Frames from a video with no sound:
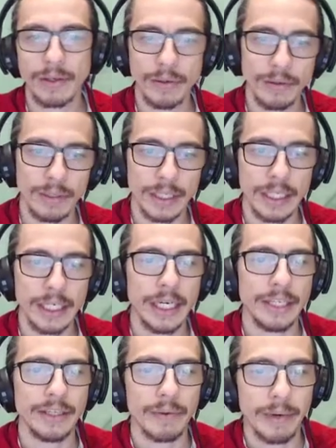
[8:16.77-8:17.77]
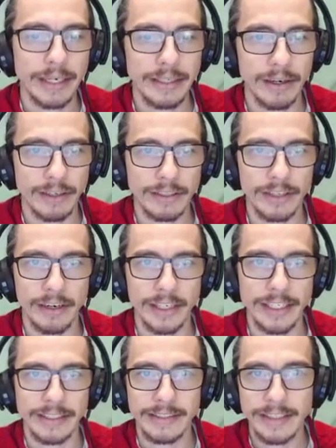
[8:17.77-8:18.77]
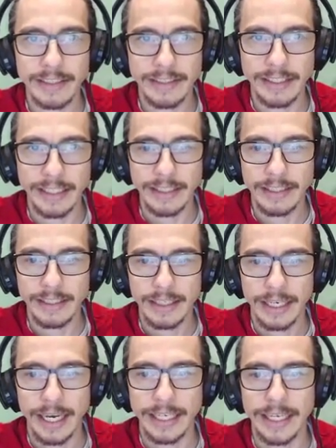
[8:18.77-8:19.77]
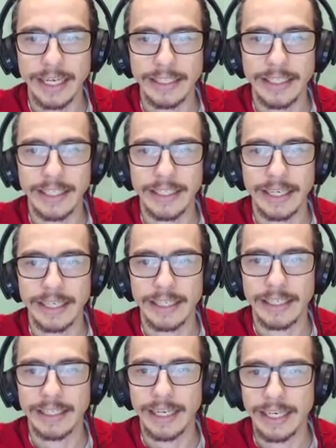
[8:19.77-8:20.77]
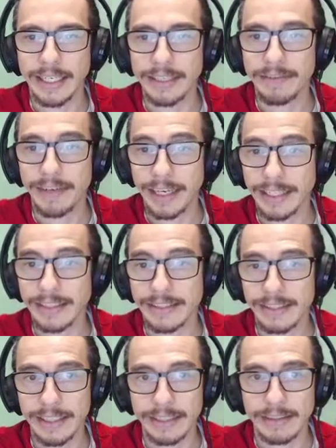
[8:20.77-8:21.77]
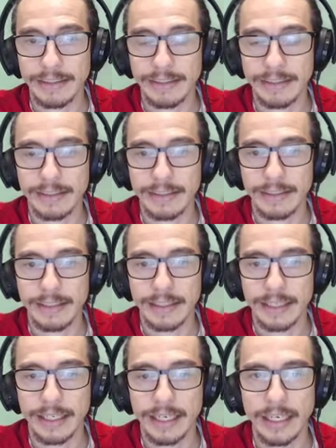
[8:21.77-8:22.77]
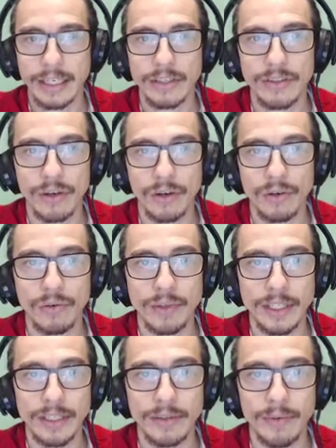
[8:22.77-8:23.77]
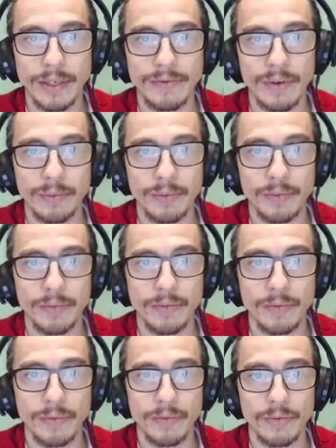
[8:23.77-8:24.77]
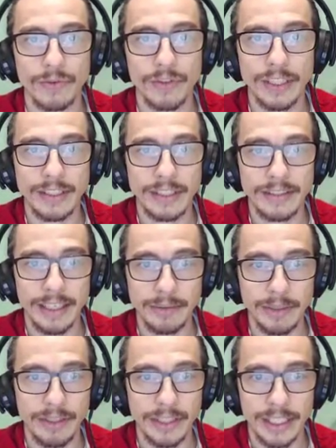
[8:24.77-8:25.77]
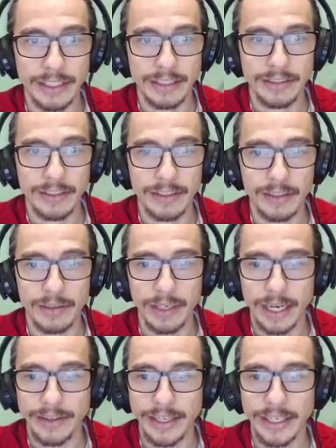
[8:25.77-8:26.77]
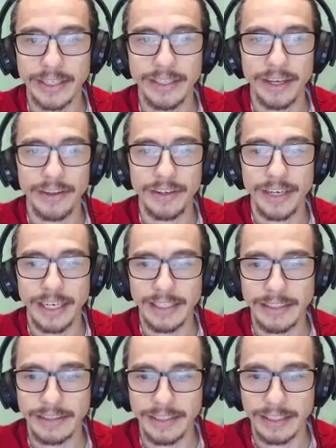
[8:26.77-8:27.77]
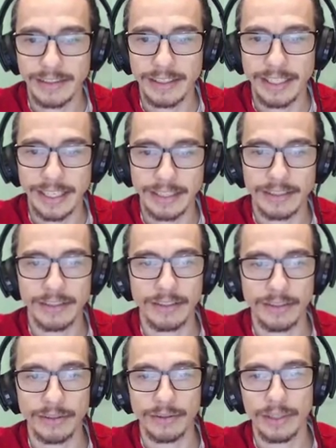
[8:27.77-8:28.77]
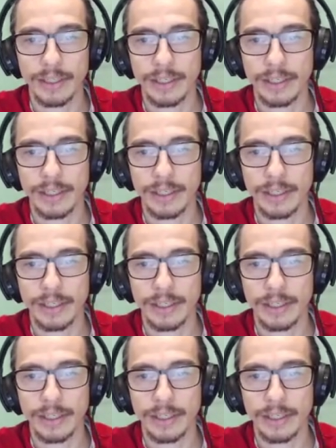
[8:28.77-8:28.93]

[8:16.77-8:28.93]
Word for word: Cool. The red car started at 60 and ended at ni negative 96. So we went from 60 centimeters to get to zero, and then another 96 to get to